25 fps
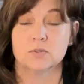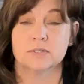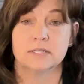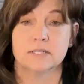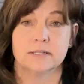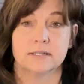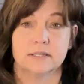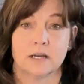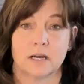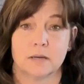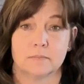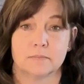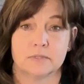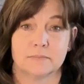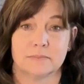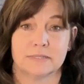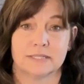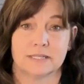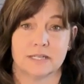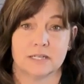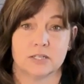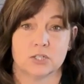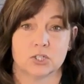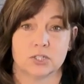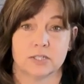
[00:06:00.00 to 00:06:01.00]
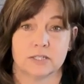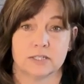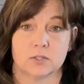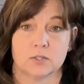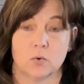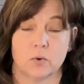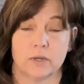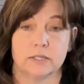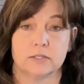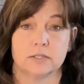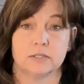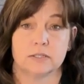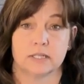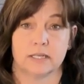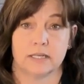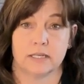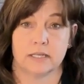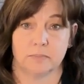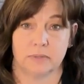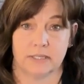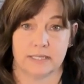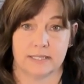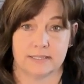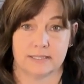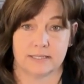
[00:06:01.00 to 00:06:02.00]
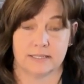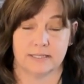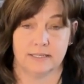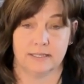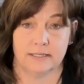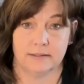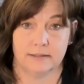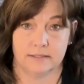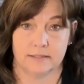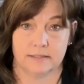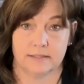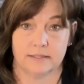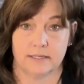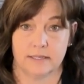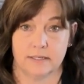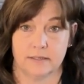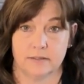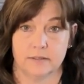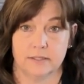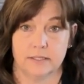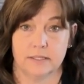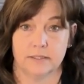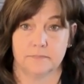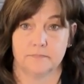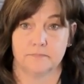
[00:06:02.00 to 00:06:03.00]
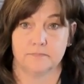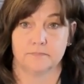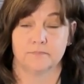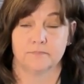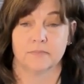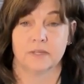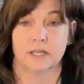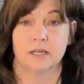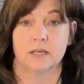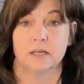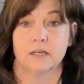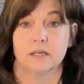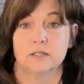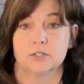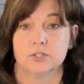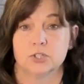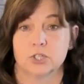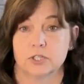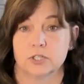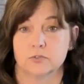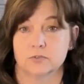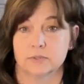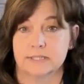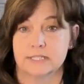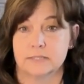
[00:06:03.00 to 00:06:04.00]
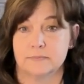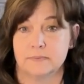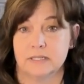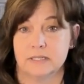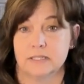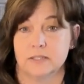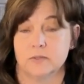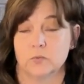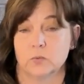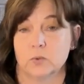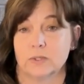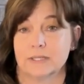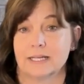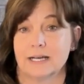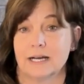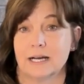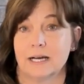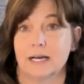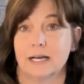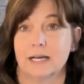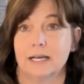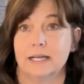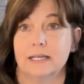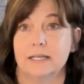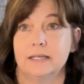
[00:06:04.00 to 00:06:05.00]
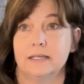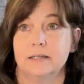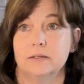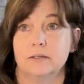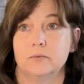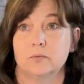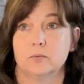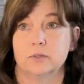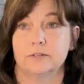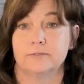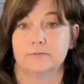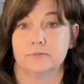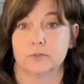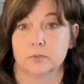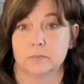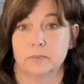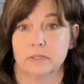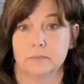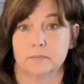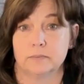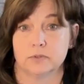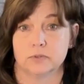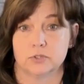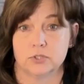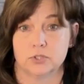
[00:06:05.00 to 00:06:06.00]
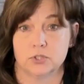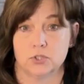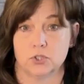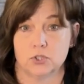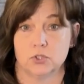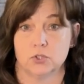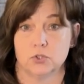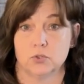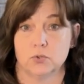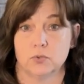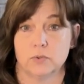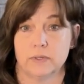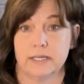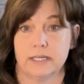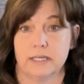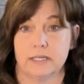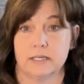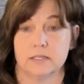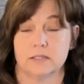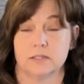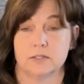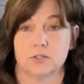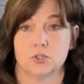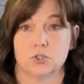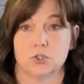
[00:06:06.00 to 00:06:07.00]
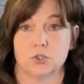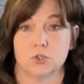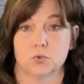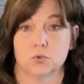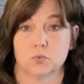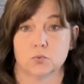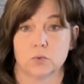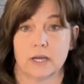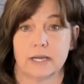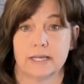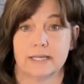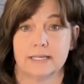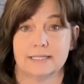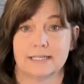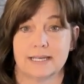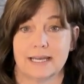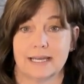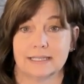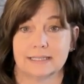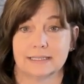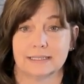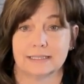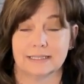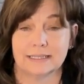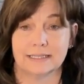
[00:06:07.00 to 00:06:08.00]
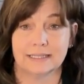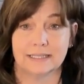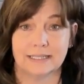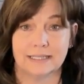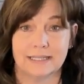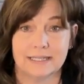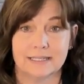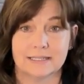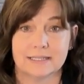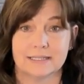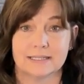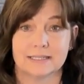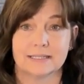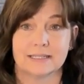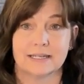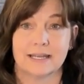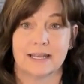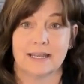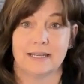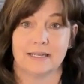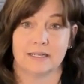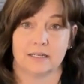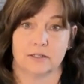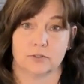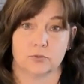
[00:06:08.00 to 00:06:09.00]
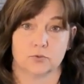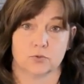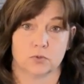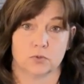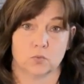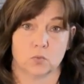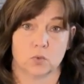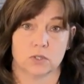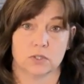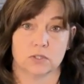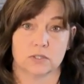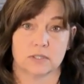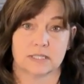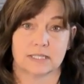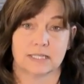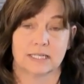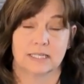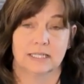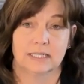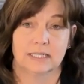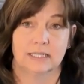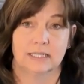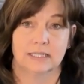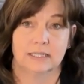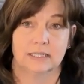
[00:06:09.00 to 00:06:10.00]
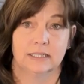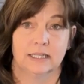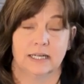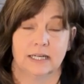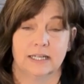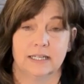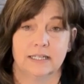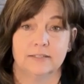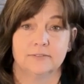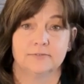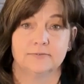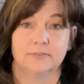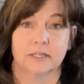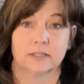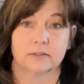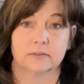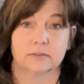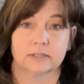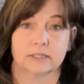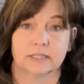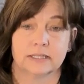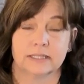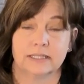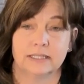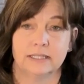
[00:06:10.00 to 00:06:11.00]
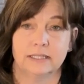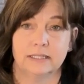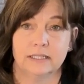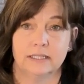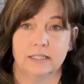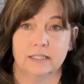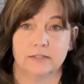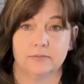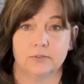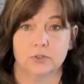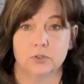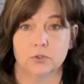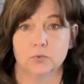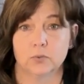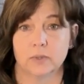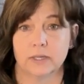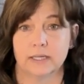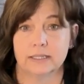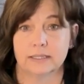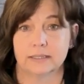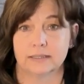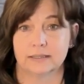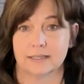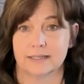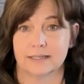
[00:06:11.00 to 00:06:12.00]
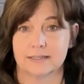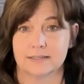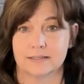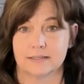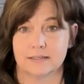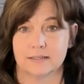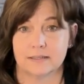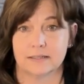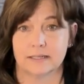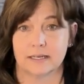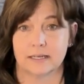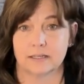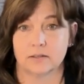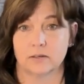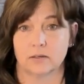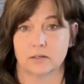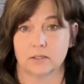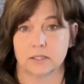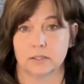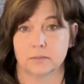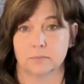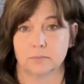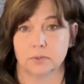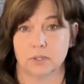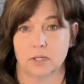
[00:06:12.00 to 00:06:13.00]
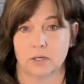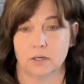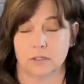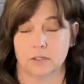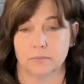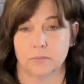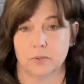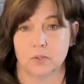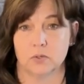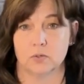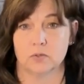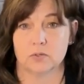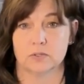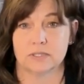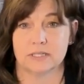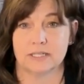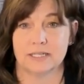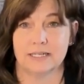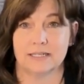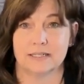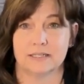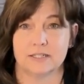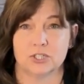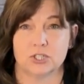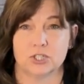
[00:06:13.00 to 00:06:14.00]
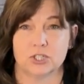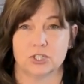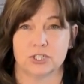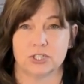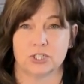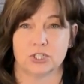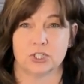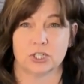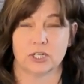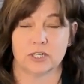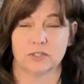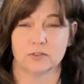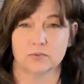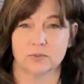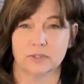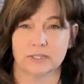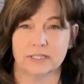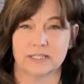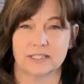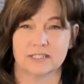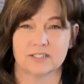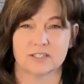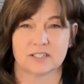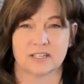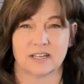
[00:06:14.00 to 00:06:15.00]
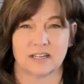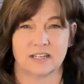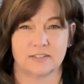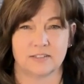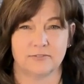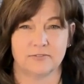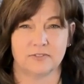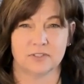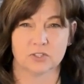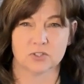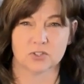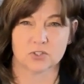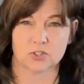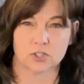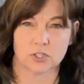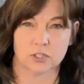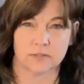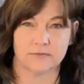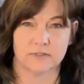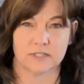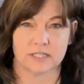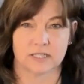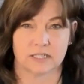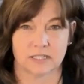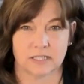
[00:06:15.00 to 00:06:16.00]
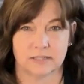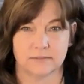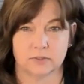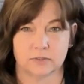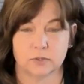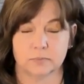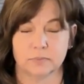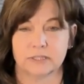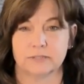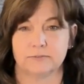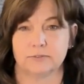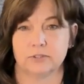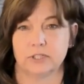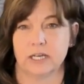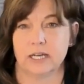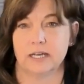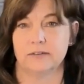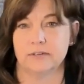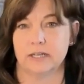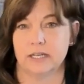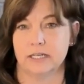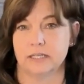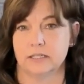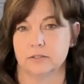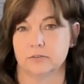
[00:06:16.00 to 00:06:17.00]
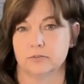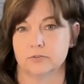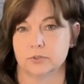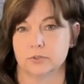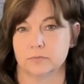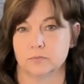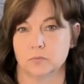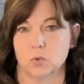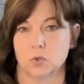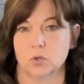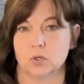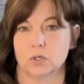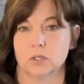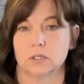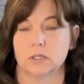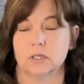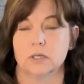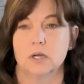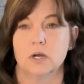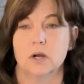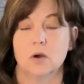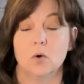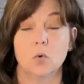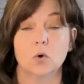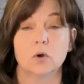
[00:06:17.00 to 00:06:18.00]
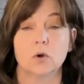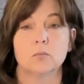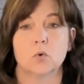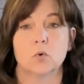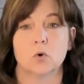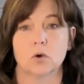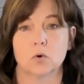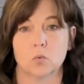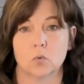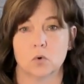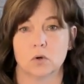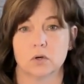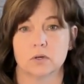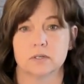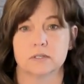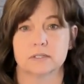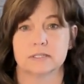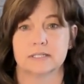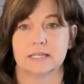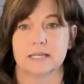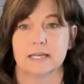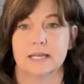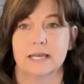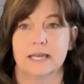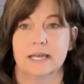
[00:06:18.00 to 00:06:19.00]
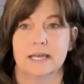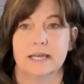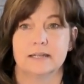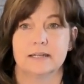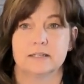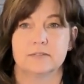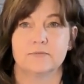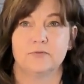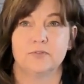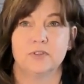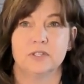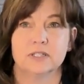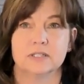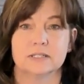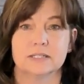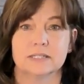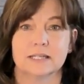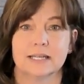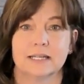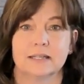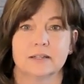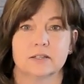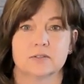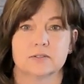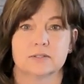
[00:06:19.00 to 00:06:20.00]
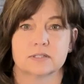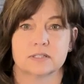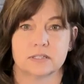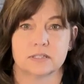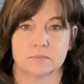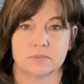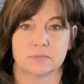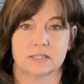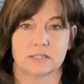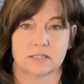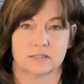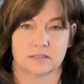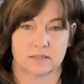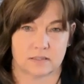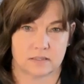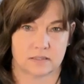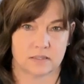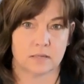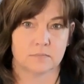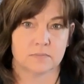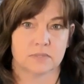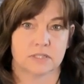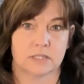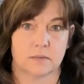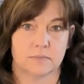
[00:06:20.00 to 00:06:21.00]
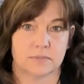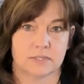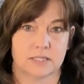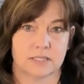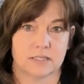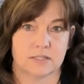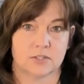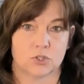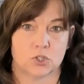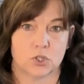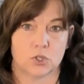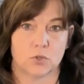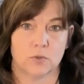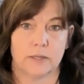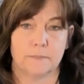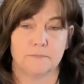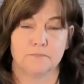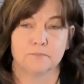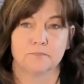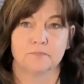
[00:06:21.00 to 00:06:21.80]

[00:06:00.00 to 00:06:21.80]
of the optimization is going to take place in this area. Generally speaking, what I refer people to do is to write at least 800 words. I have found like if you write less than that on a blog post, it generally just kind of feels surface level. But if you have 800 more or more words, it feels like there's some substance to it.